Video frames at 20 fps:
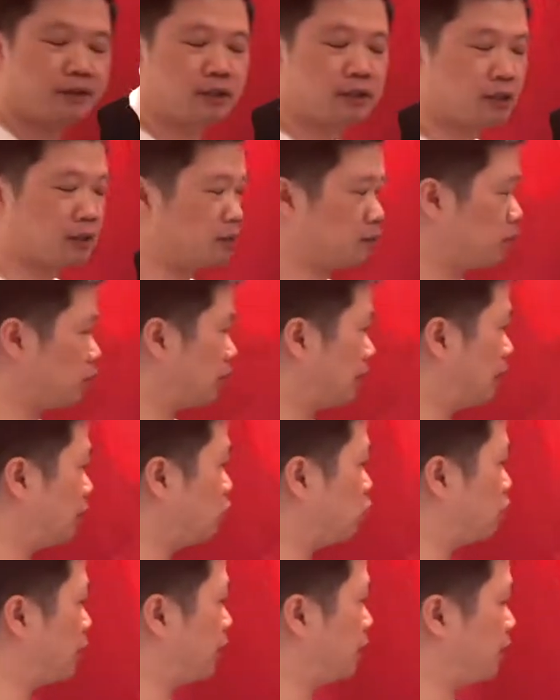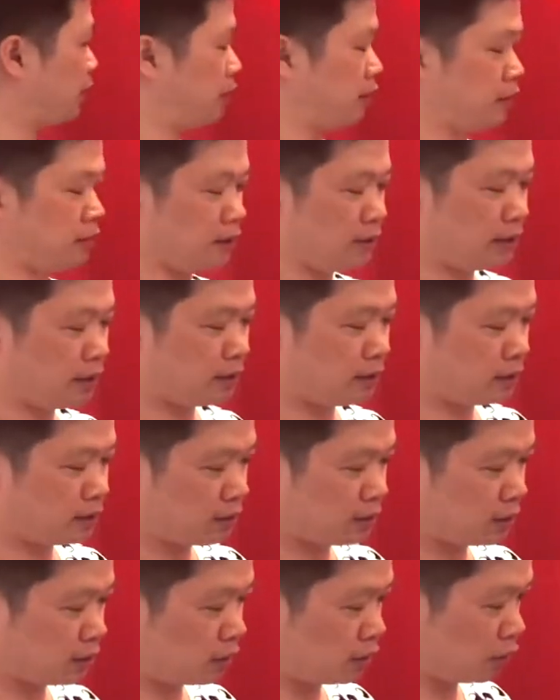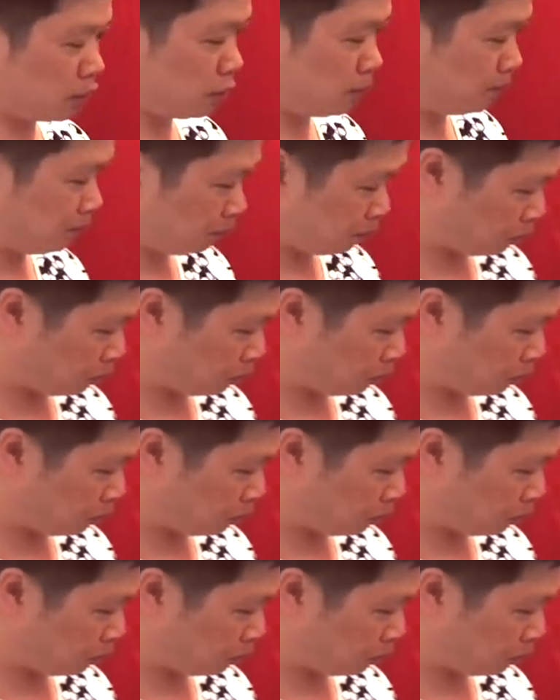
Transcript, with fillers: figured out what it is yet. So